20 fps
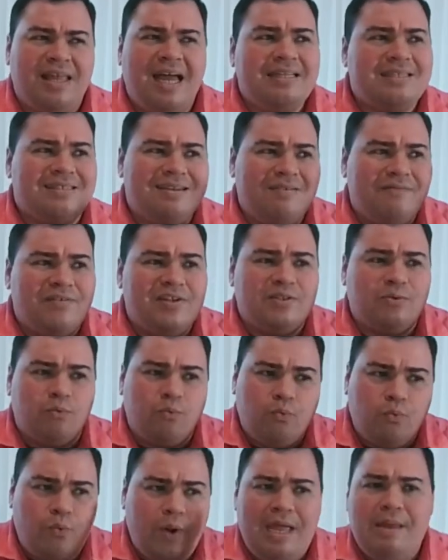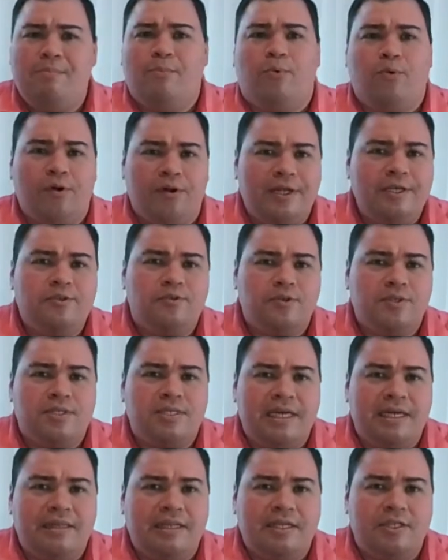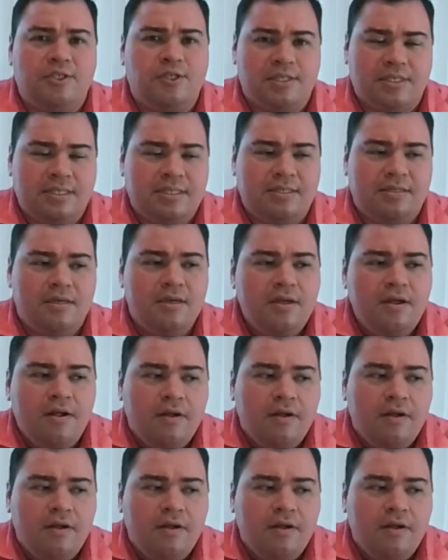That stuff is way more interesting than just